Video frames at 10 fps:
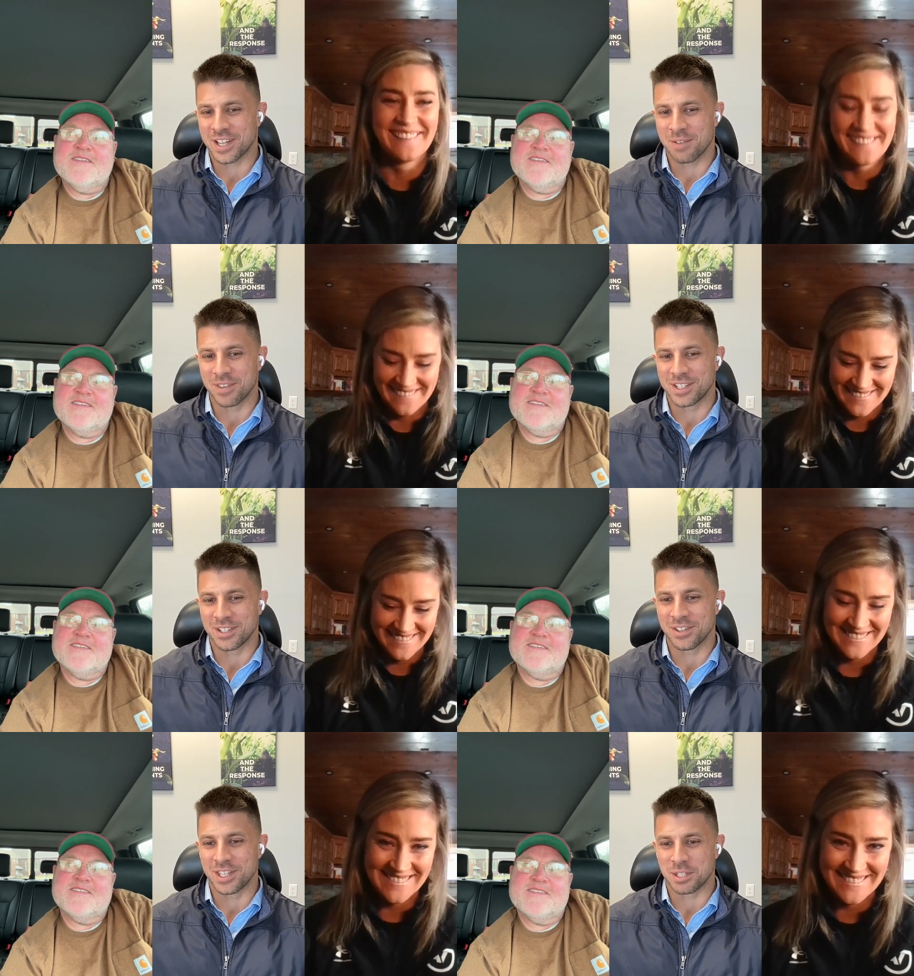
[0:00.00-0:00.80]
Speaker 1: Every time
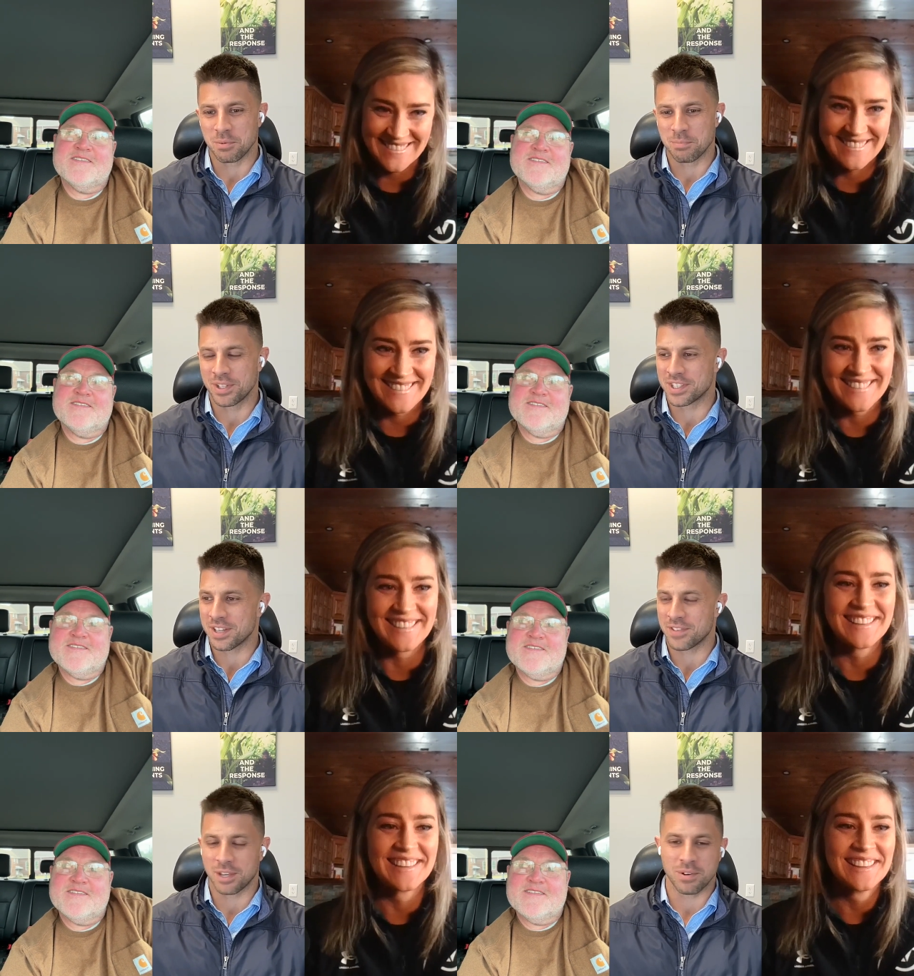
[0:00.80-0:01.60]
we're doing this, we're
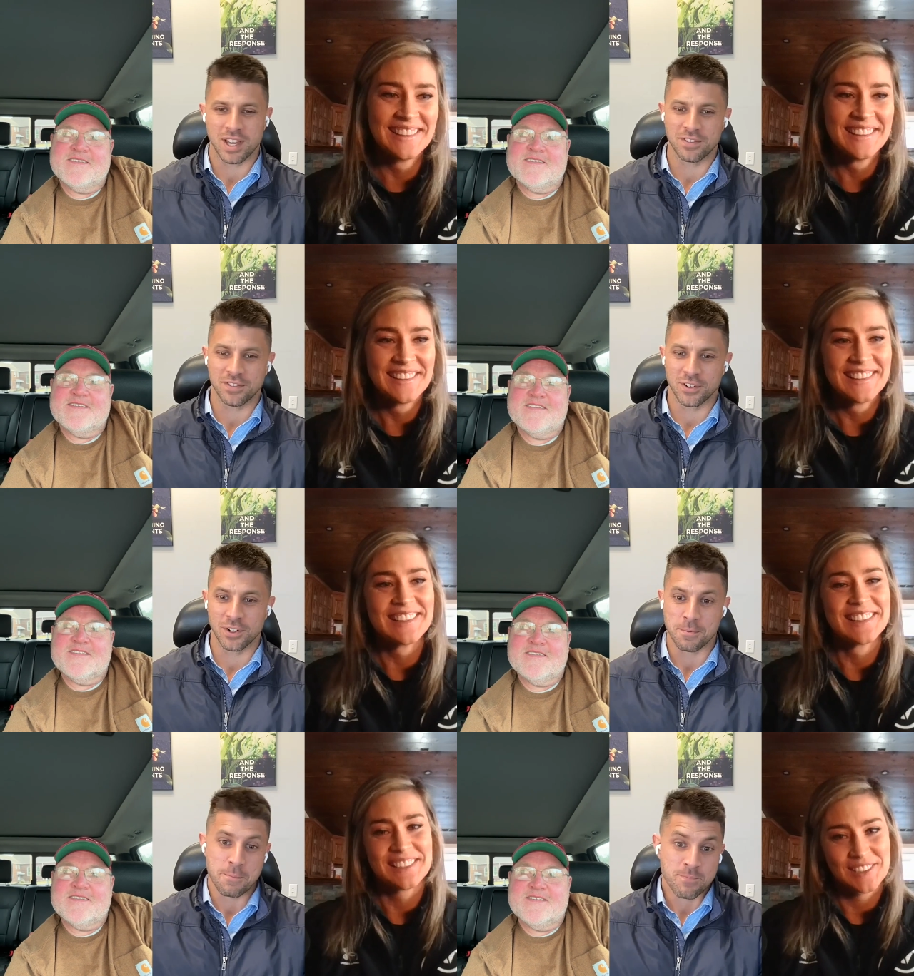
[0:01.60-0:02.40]
putting something away
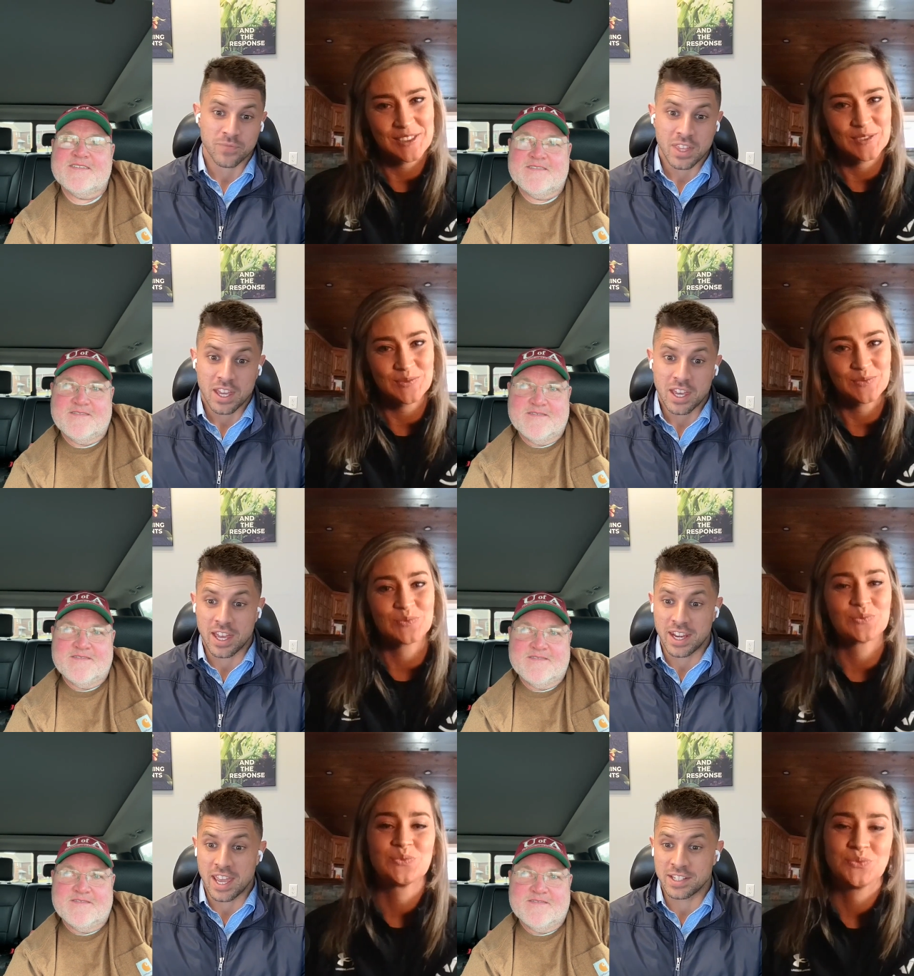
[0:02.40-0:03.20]
for
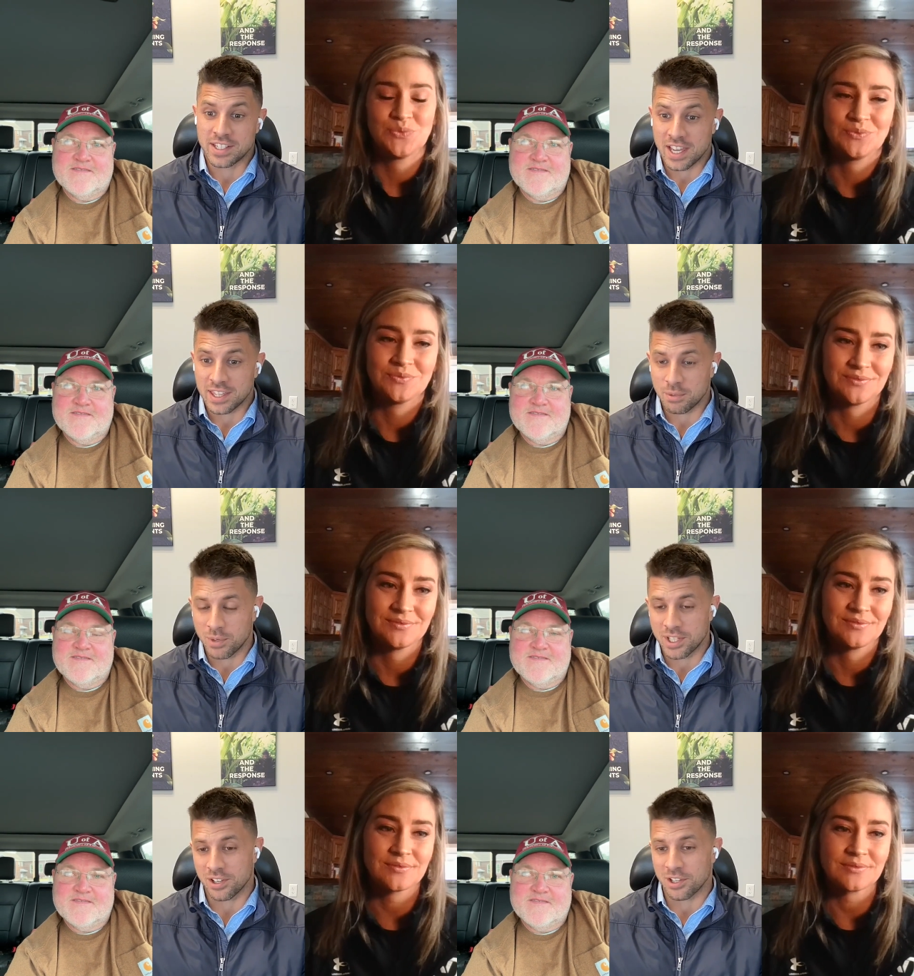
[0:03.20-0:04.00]
an end
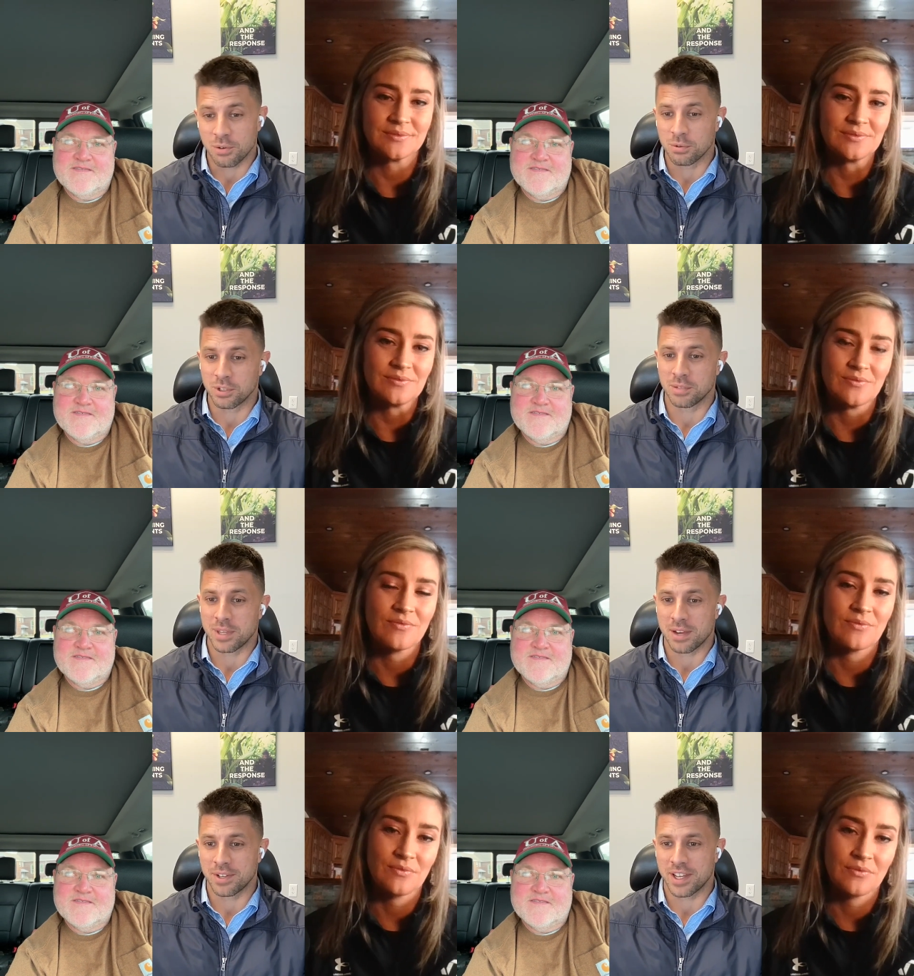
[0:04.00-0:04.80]
date that we don't know we're
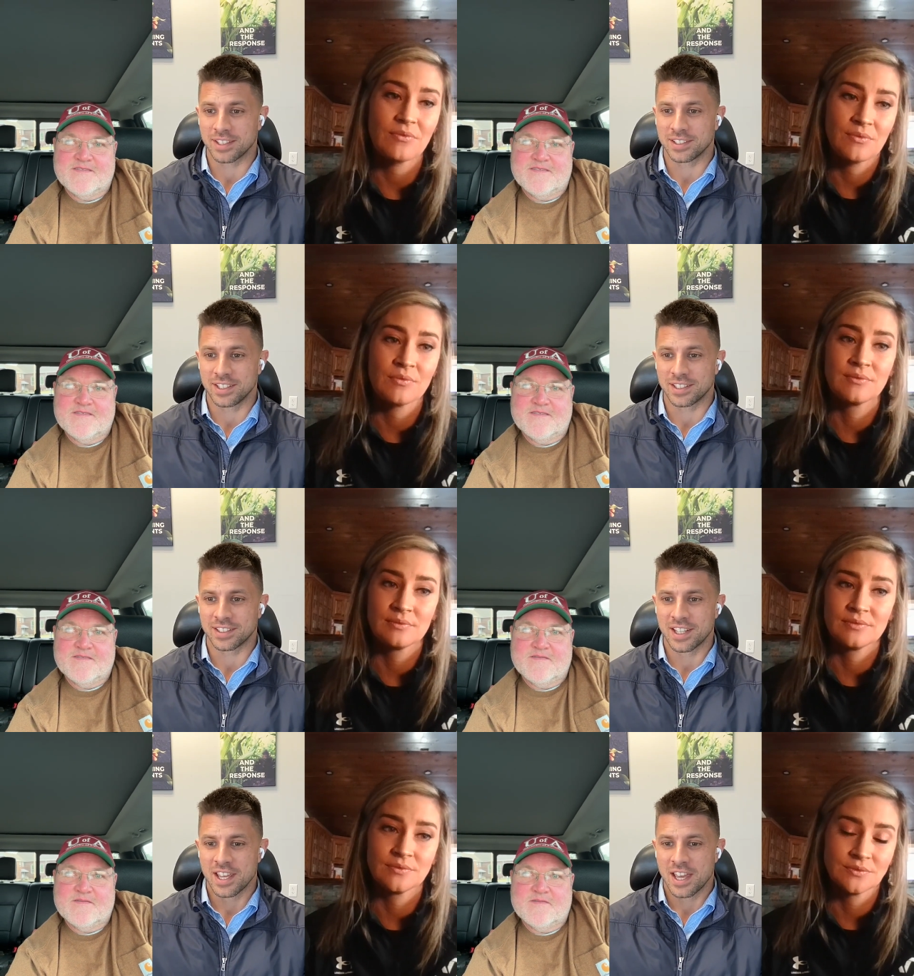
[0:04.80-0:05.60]
going to be able to
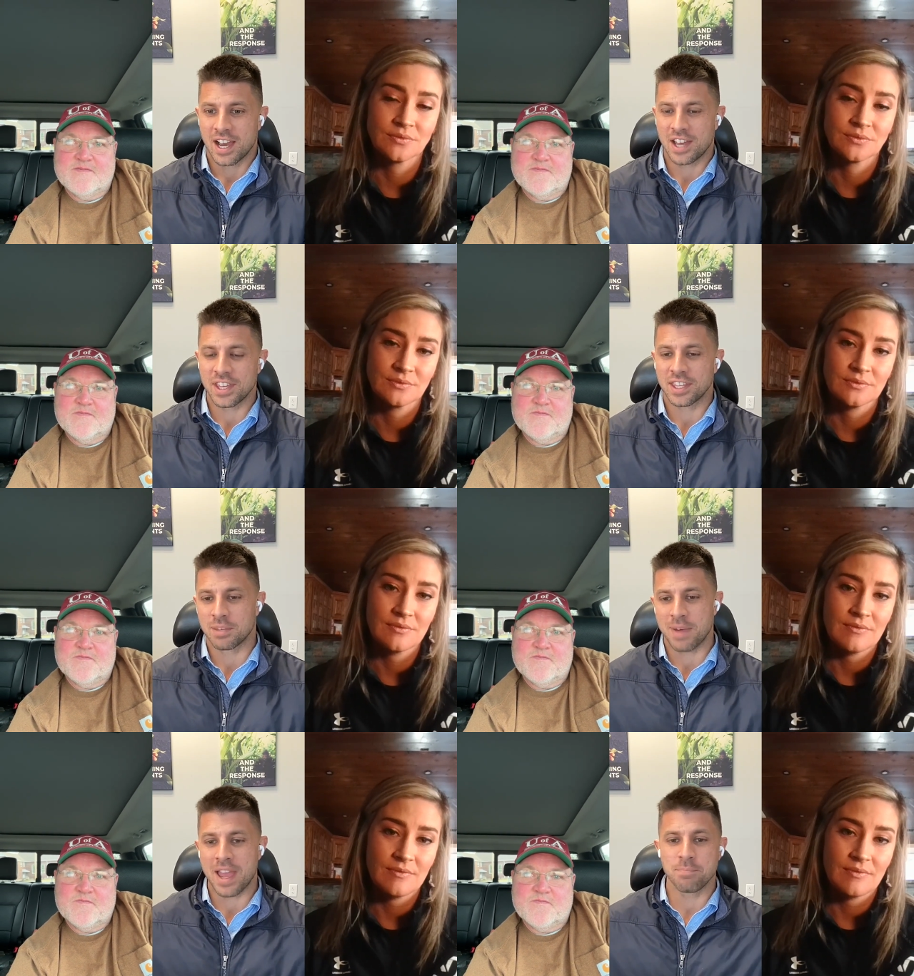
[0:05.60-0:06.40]
access. I
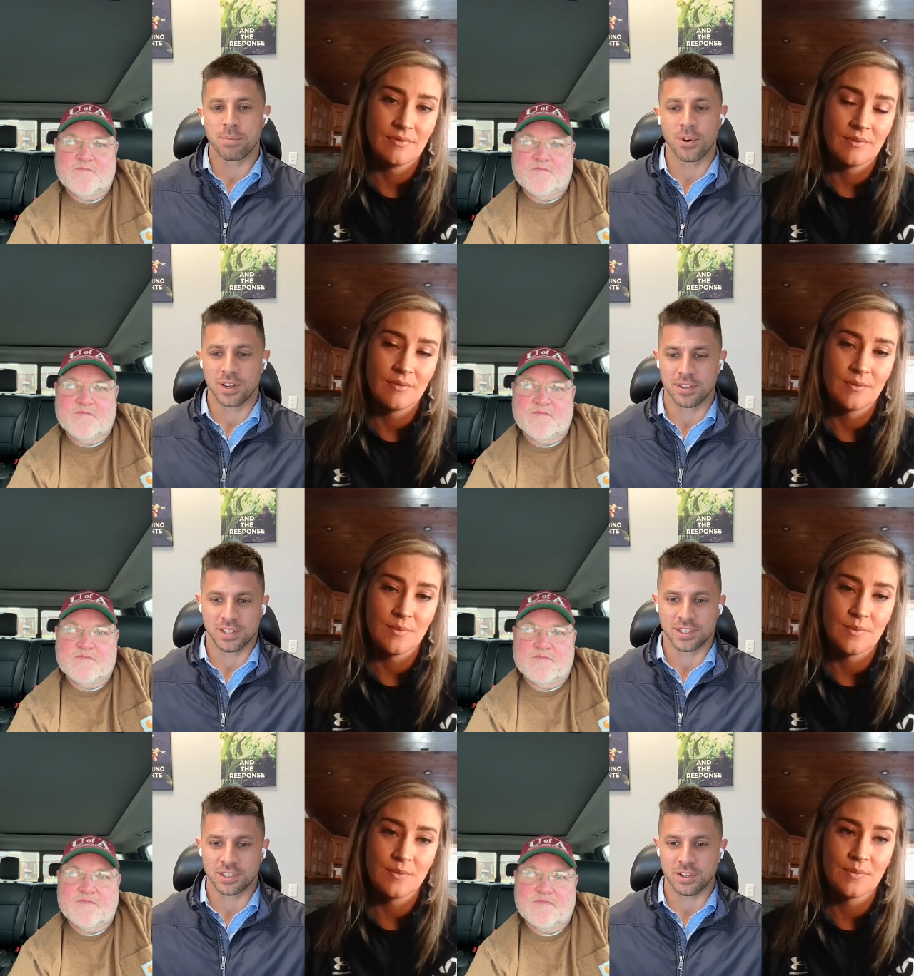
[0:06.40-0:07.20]
think the main
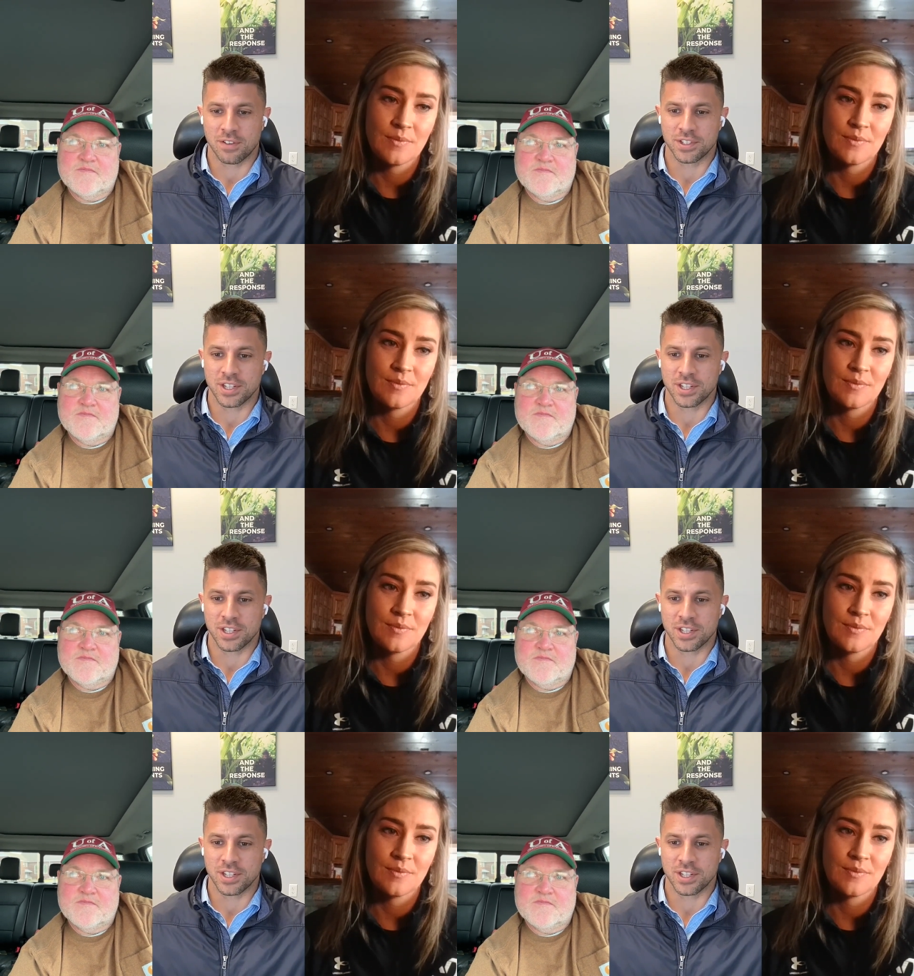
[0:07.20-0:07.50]
point of this